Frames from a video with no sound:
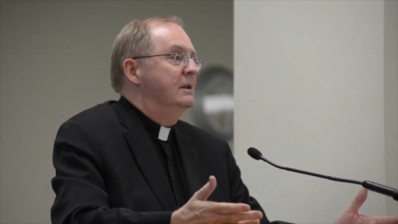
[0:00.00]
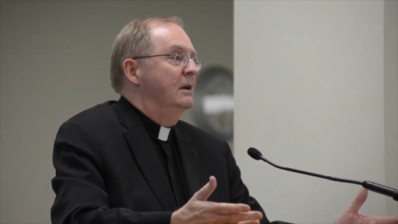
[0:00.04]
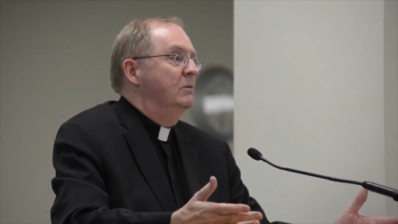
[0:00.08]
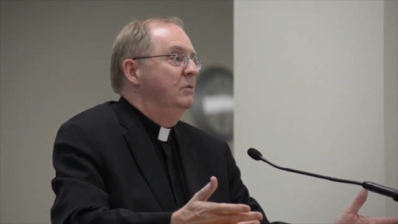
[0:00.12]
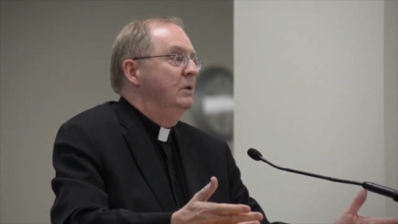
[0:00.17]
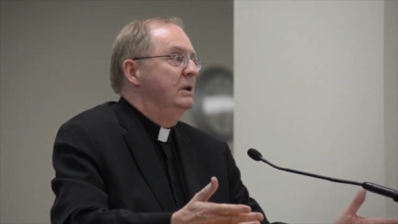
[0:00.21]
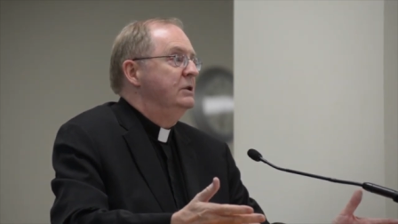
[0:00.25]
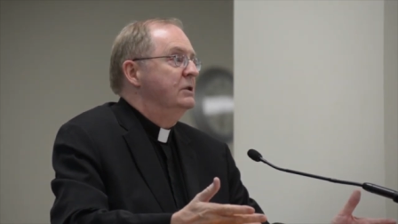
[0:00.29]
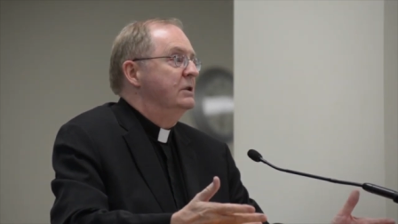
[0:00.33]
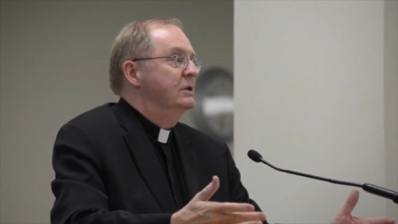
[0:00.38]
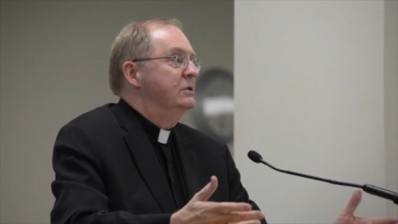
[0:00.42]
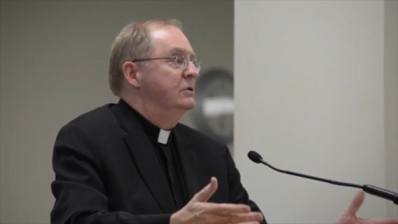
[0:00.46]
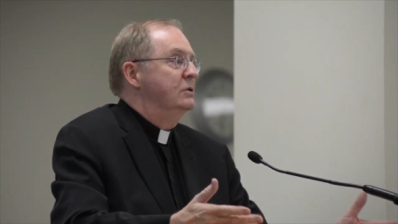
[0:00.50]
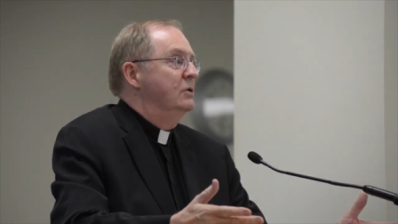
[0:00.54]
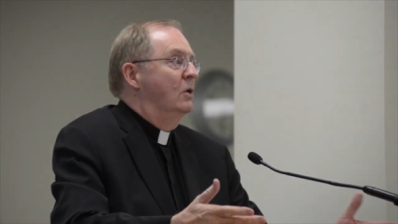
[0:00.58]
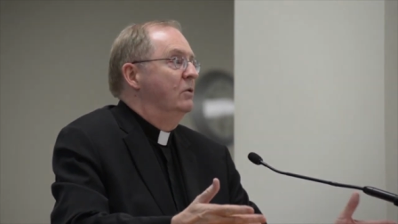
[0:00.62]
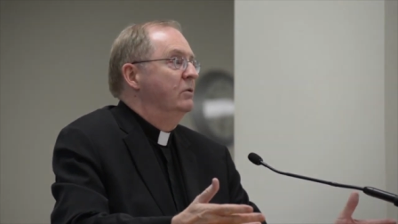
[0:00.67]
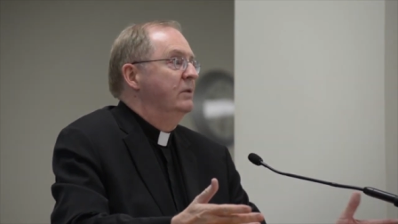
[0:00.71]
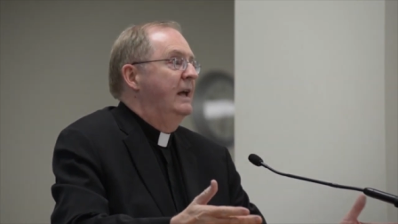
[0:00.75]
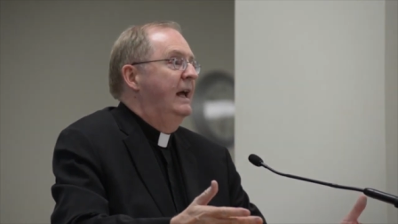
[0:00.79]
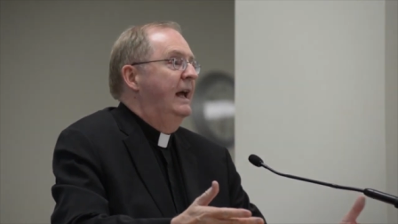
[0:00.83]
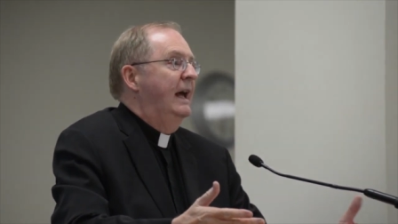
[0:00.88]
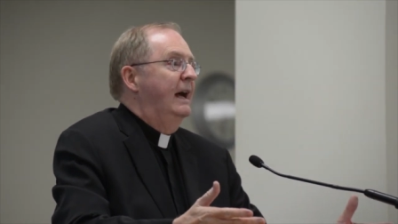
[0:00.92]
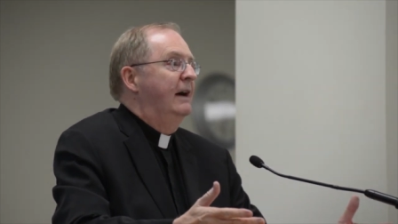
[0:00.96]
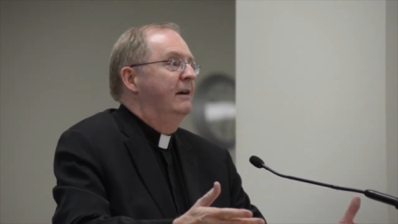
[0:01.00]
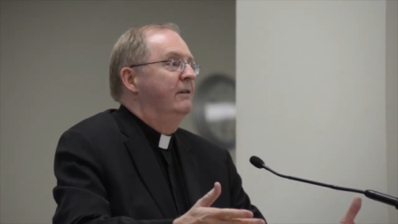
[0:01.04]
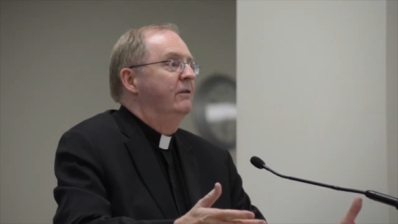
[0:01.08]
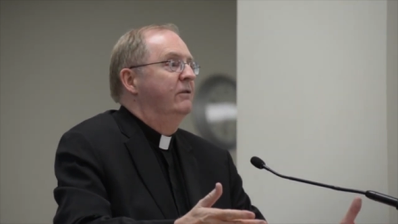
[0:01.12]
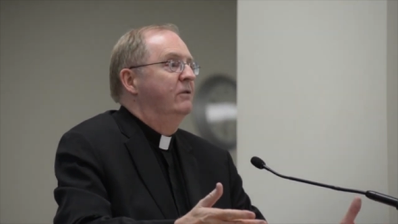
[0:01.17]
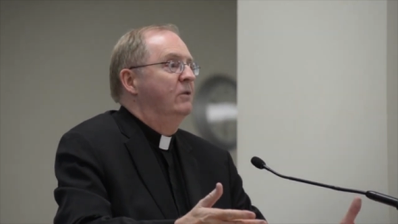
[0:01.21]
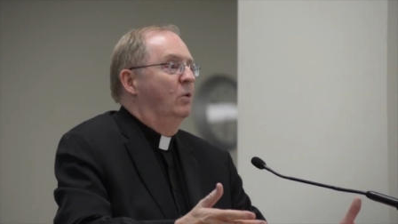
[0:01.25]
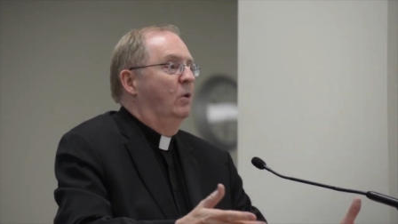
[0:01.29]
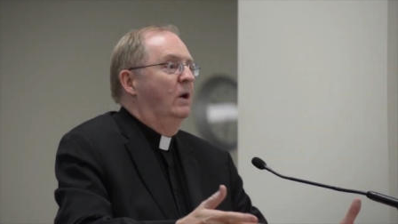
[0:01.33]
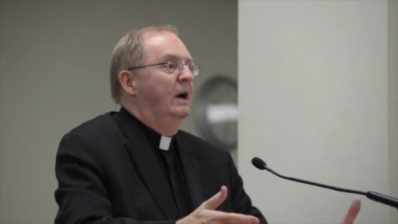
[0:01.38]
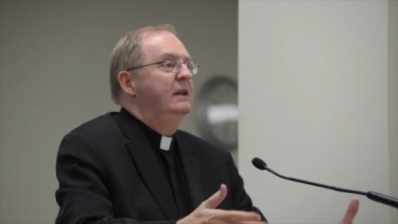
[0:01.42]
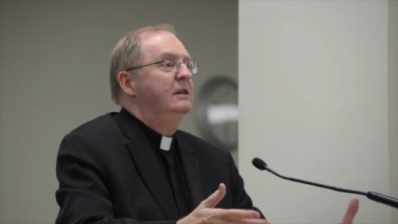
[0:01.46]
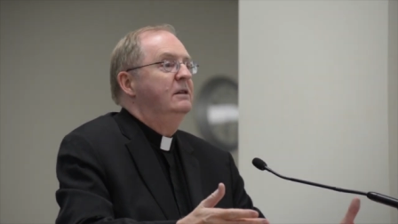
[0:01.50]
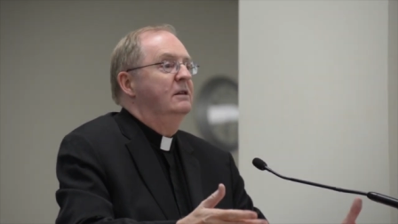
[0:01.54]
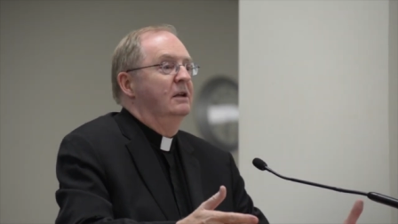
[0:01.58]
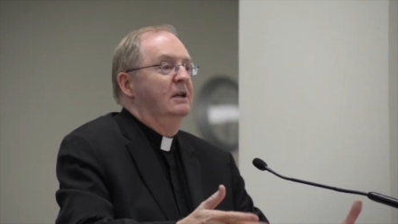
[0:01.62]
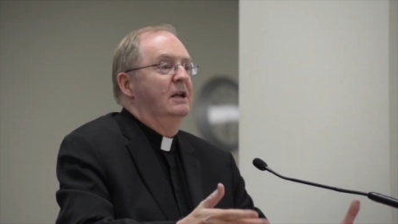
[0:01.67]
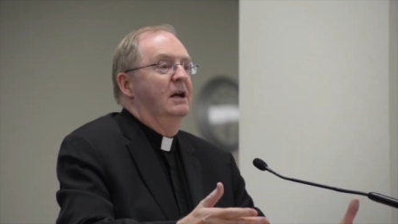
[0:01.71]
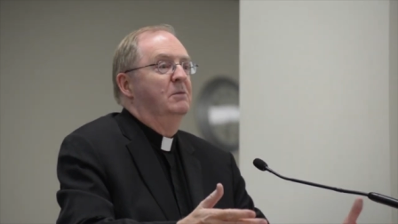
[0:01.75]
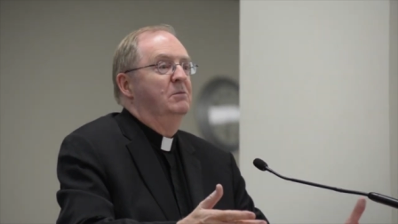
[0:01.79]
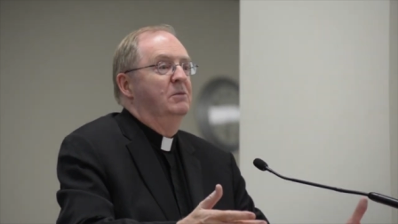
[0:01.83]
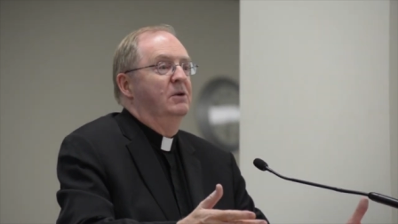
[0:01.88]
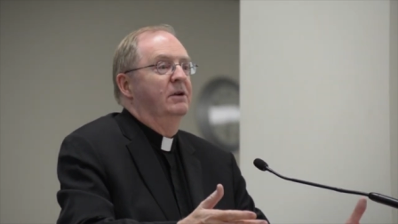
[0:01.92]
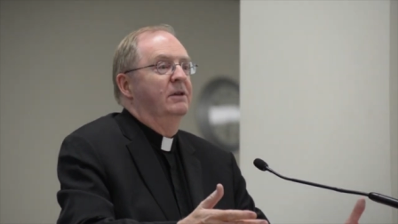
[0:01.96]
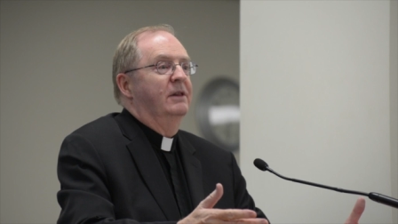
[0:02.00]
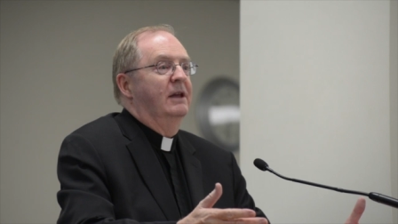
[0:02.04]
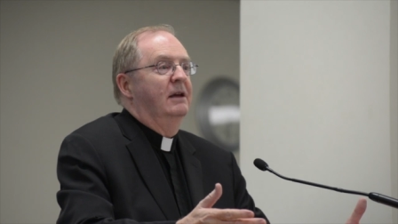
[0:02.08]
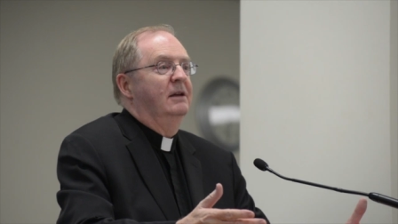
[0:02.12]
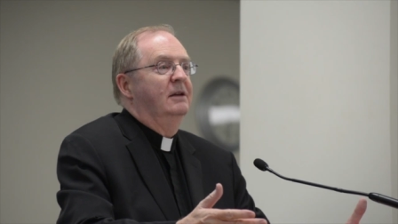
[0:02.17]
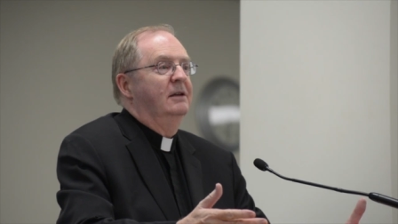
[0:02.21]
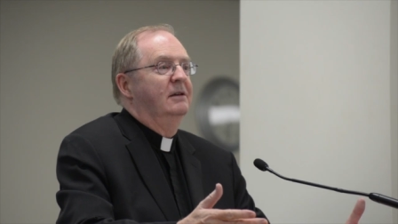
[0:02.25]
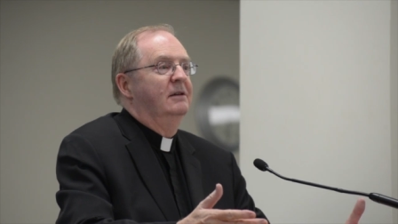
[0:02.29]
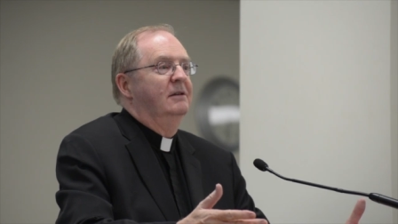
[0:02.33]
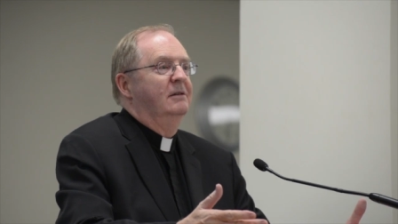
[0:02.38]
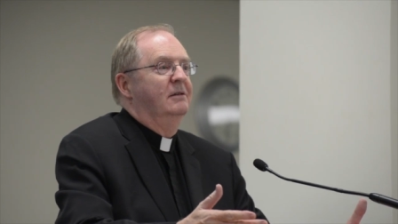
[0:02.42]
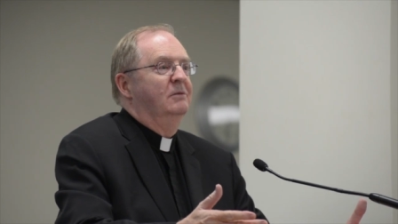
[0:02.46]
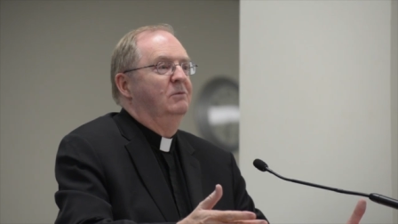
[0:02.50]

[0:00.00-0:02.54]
that we just don't have quite the number that